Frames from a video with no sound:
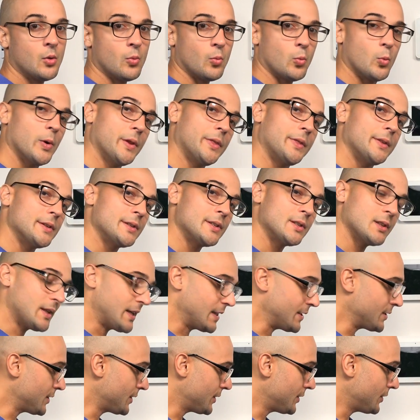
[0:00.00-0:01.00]
What this
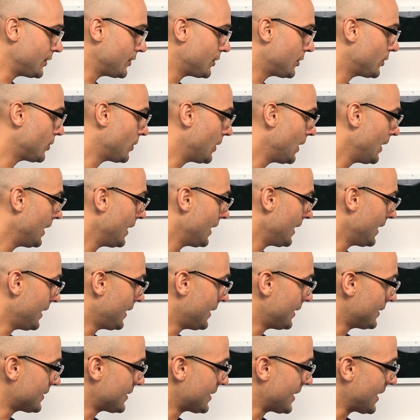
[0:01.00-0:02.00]
lets it do
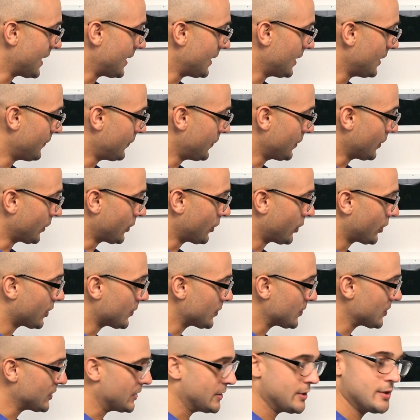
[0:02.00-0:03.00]
is that if the
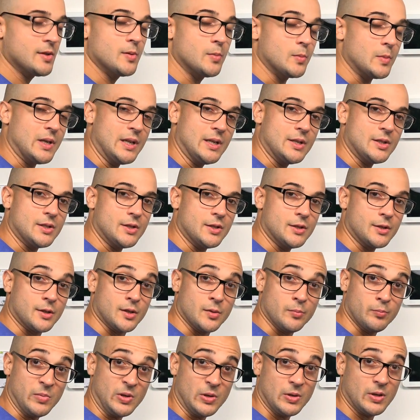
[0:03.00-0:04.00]
alarm system needs to
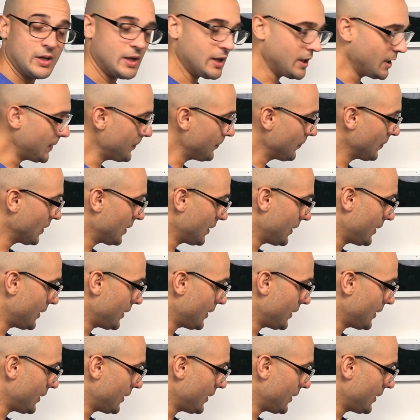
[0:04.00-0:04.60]
communicate,